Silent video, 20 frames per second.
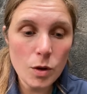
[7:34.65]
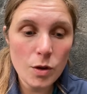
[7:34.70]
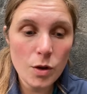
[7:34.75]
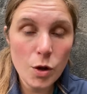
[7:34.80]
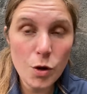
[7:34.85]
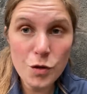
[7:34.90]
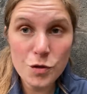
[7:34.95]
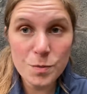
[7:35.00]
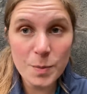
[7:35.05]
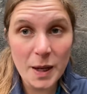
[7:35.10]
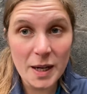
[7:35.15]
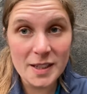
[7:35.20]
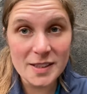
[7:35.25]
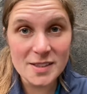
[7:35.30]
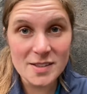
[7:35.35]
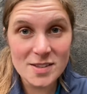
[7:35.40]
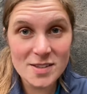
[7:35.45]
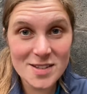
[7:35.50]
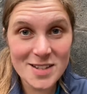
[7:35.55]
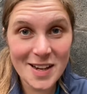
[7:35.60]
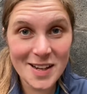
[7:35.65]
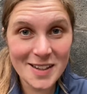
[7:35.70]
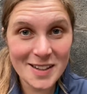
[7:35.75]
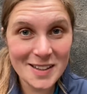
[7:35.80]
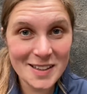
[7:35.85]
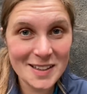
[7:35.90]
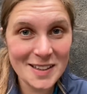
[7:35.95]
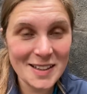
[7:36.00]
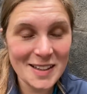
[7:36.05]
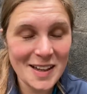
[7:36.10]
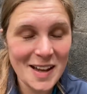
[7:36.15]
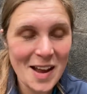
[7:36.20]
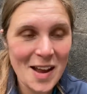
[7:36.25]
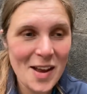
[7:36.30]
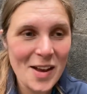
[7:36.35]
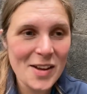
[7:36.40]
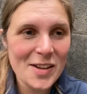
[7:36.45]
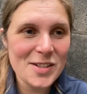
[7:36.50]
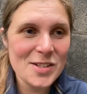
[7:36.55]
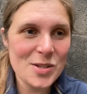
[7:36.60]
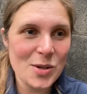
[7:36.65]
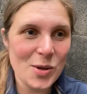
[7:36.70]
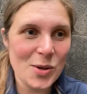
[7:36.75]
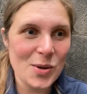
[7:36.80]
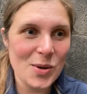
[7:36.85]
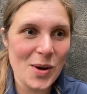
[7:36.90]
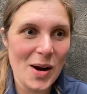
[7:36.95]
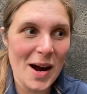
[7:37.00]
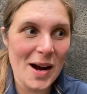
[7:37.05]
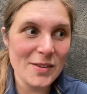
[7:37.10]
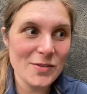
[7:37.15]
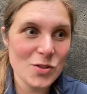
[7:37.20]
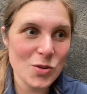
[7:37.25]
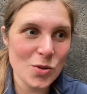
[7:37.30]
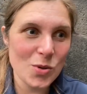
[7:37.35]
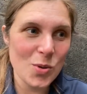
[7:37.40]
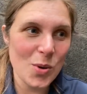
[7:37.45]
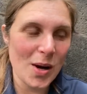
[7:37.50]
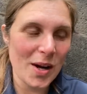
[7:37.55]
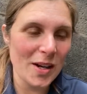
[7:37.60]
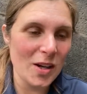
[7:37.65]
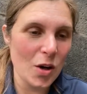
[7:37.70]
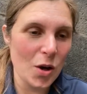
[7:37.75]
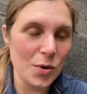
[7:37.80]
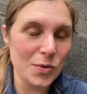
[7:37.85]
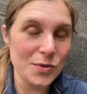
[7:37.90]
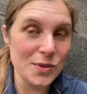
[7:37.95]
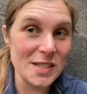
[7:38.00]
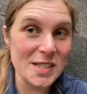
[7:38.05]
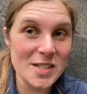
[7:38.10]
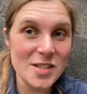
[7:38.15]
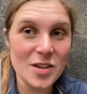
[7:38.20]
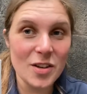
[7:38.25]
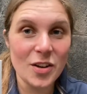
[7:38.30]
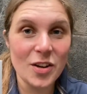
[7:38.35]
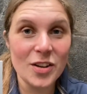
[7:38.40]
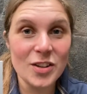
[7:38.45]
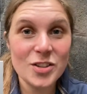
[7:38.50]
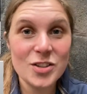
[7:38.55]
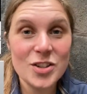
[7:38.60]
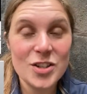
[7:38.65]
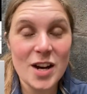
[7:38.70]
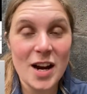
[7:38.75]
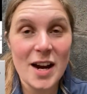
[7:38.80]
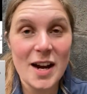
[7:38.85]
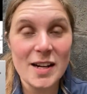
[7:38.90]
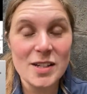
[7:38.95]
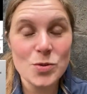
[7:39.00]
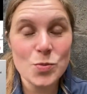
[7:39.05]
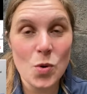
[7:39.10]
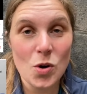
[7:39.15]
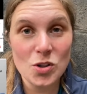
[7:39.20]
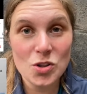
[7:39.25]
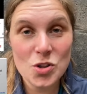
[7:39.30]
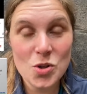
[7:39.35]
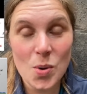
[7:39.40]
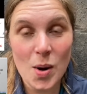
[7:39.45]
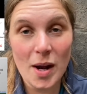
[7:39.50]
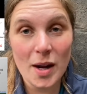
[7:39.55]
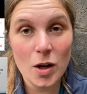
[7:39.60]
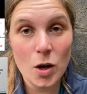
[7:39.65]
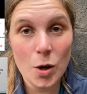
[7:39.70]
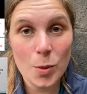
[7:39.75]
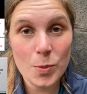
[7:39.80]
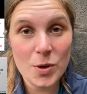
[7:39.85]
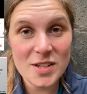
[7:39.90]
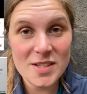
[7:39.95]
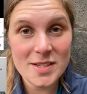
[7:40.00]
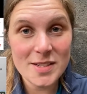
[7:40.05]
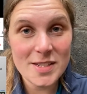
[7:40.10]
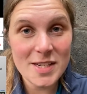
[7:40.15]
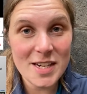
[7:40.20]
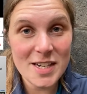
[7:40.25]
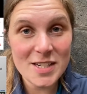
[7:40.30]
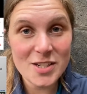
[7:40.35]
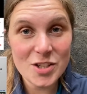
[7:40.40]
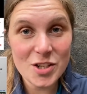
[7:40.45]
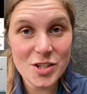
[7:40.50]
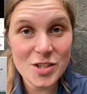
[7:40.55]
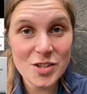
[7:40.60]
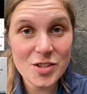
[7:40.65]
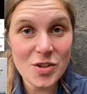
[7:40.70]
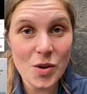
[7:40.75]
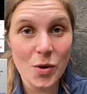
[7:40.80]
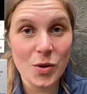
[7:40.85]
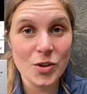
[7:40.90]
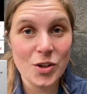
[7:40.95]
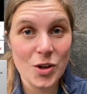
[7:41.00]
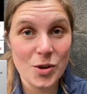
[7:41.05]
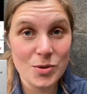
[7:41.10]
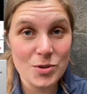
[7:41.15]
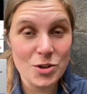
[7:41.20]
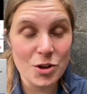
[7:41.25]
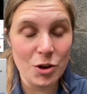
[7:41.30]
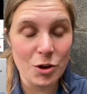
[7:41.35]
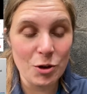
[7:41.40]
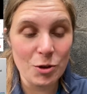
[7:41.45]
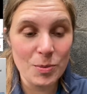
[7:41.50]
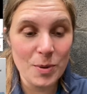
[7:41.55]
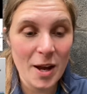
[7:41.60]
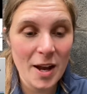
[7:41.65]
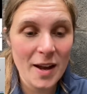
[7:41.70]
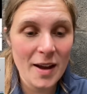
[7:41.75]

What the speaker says: hoof balance. So I've done quite a lot of research and watched quite a lot of presentations on YouTube,